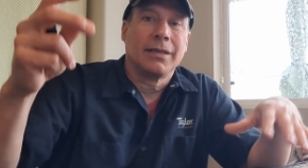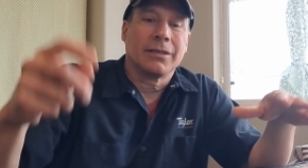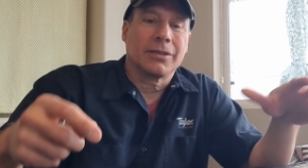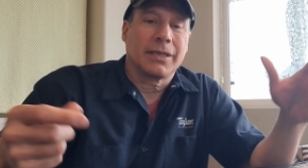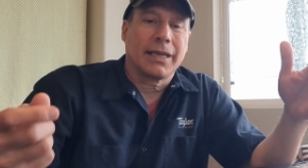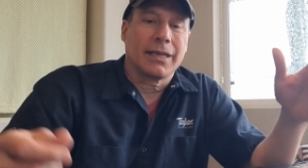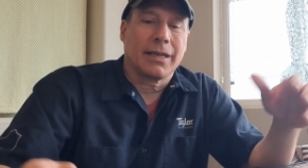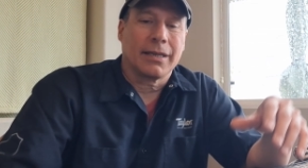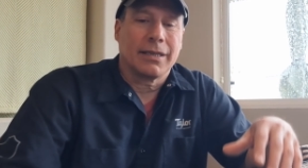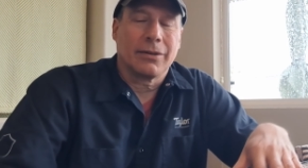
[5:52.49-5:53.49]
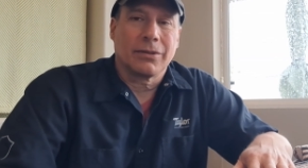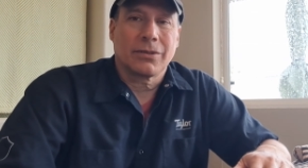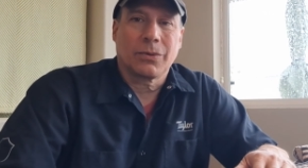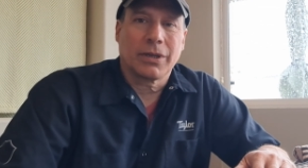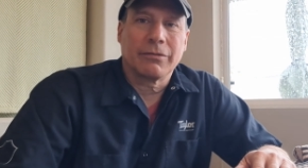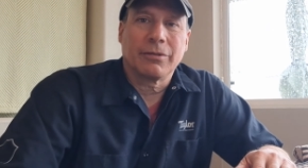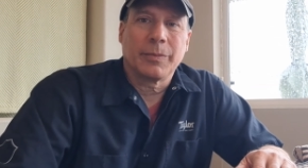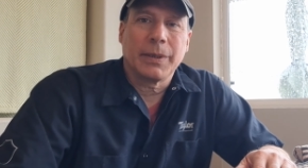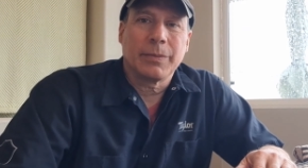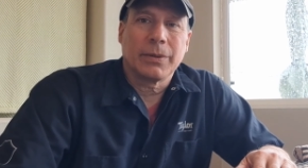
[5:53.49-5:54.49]
just to get an idea what's working for
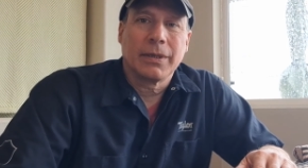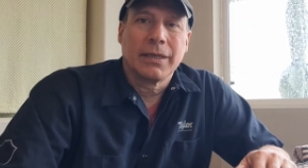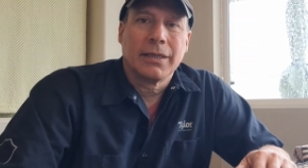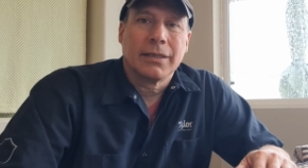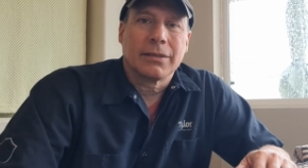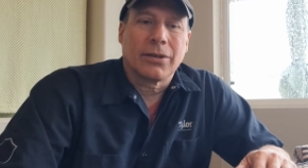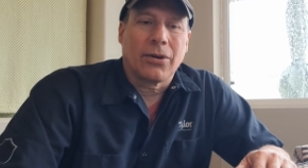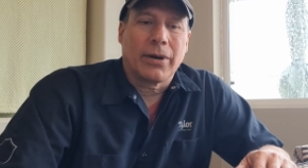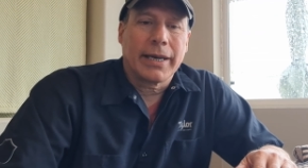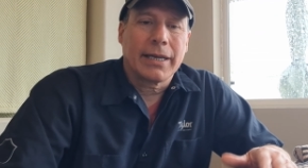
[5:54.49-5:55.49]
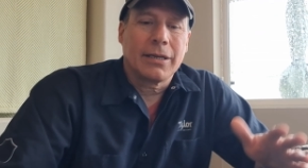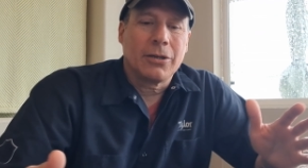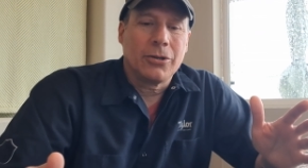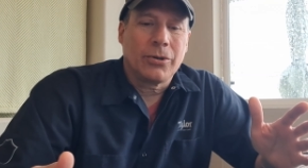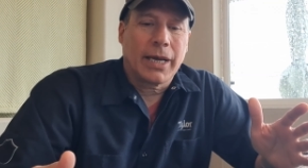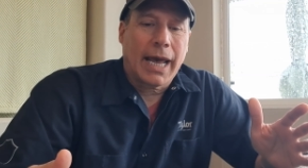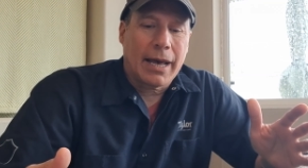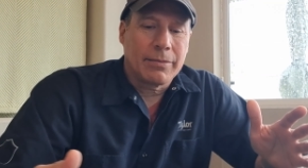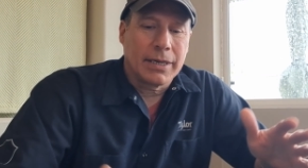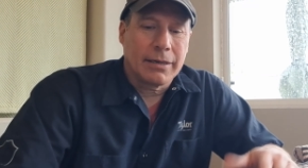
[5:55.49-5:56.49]
people. So I added a new
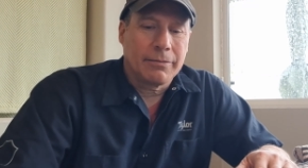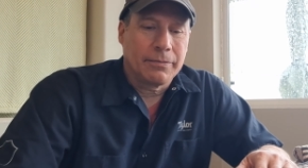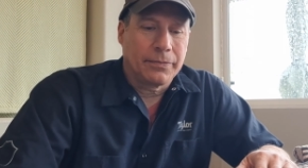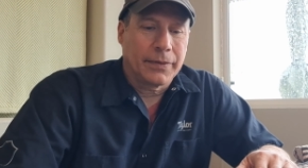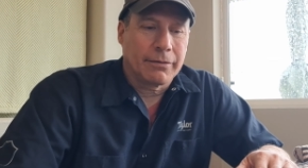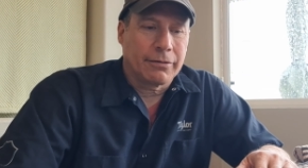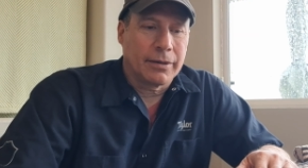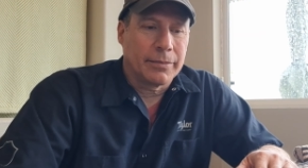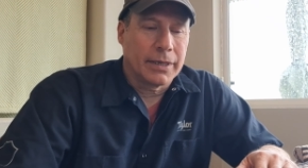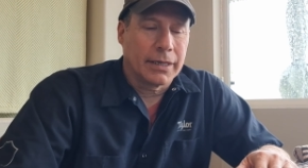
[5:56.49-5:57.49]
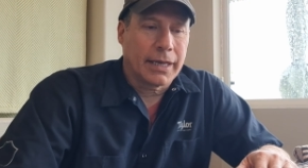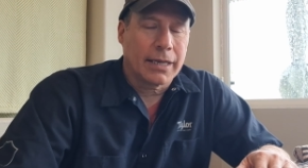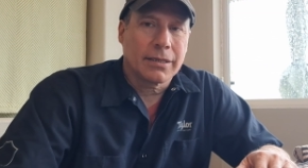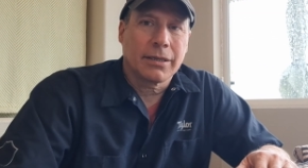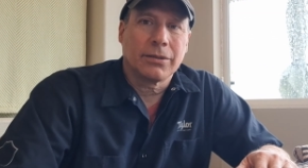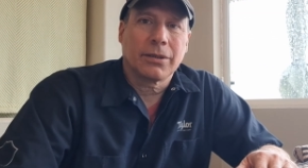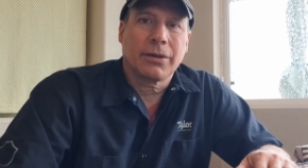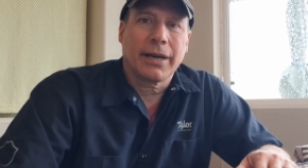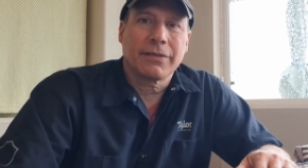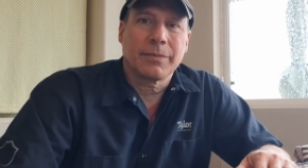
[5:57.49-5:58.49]
cabinet from Catskill
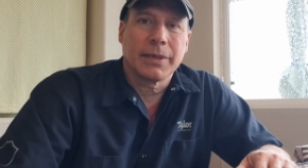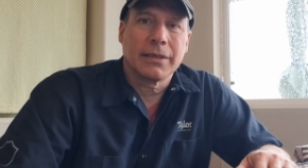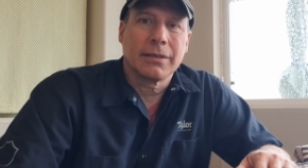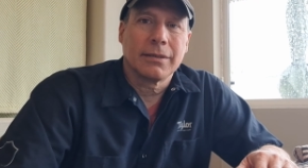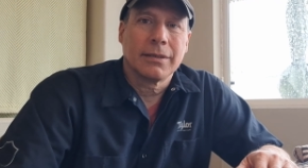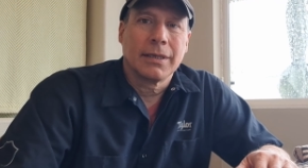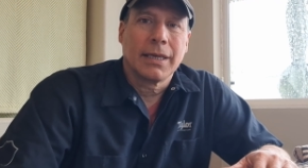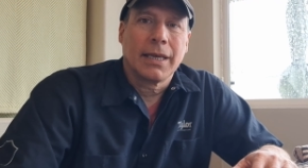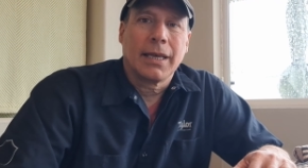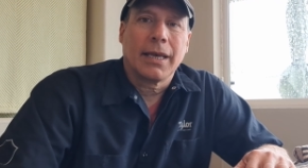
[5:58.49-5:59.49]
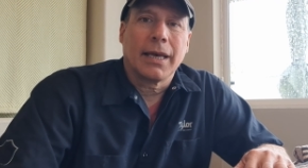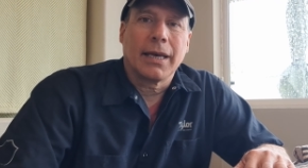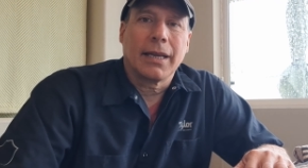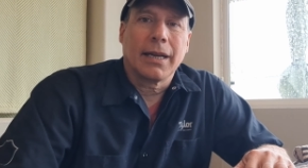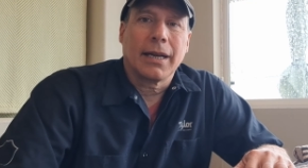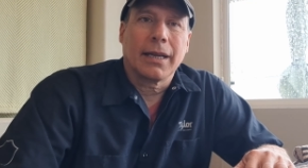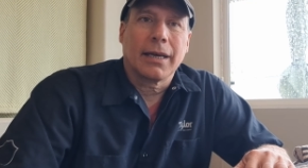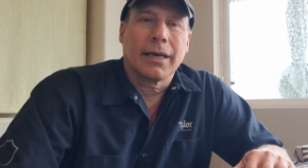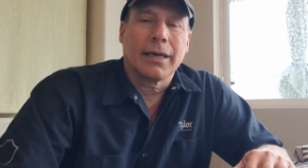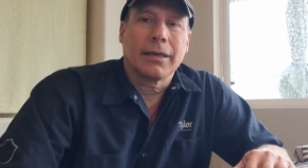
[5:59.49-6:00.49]
Craftsmen and
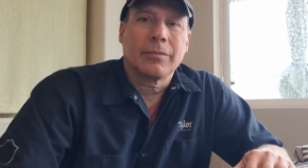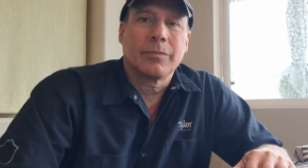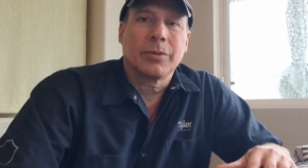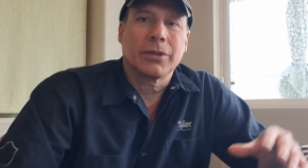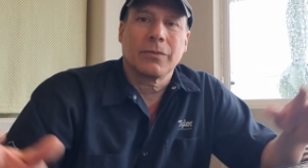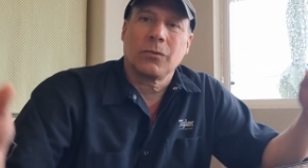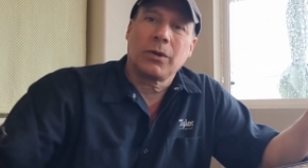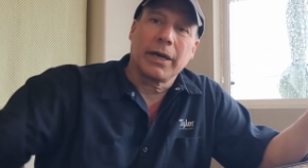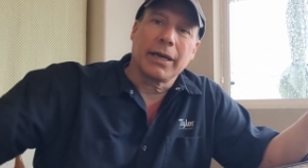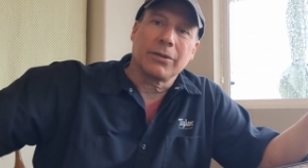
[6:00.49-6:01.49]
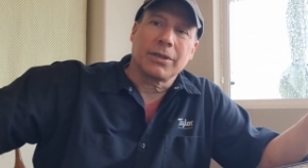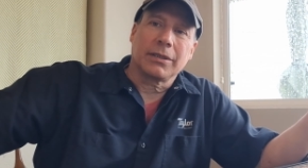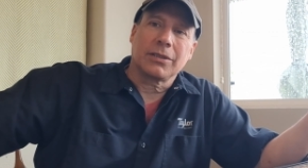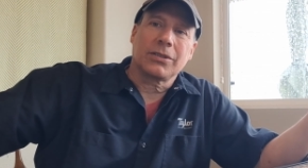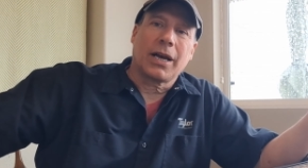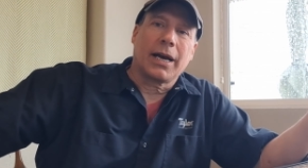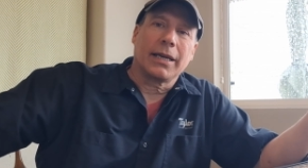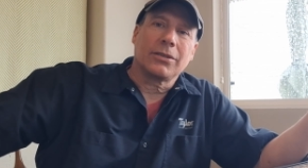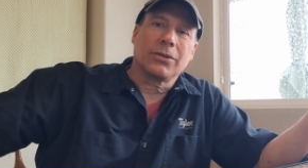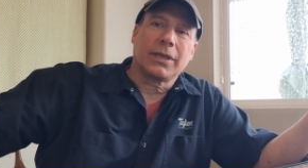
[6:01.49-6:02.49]
put some wall hangers on the
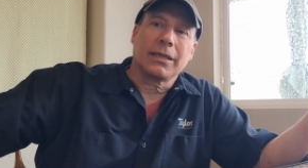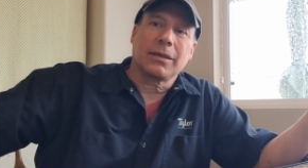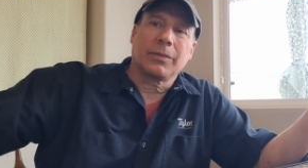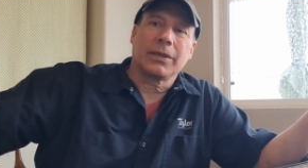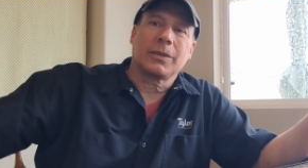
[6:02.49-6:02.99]
side, so it takes up less